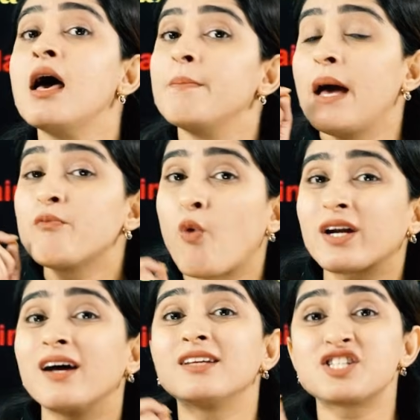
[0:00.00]
ma'am, what
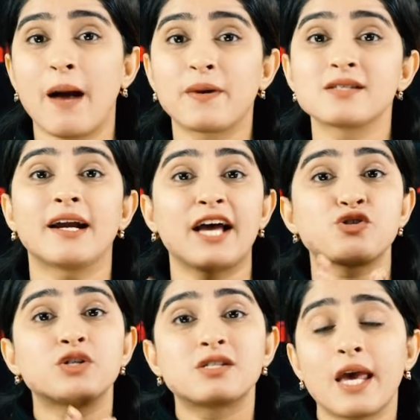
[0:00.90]
are the chapters that I
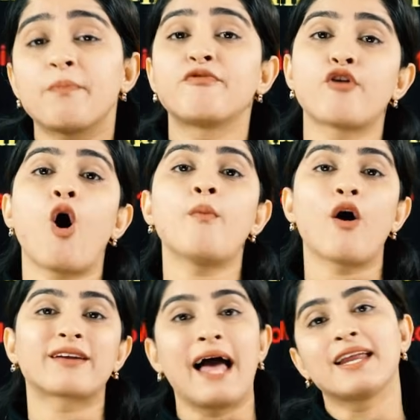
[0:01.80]
should skip from
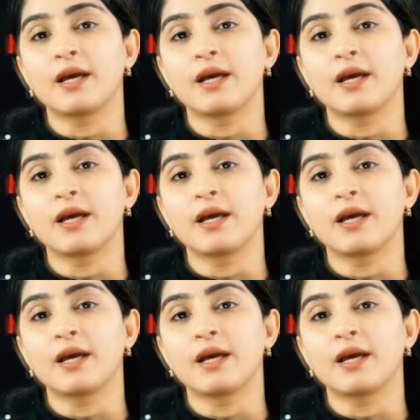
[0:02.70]
organic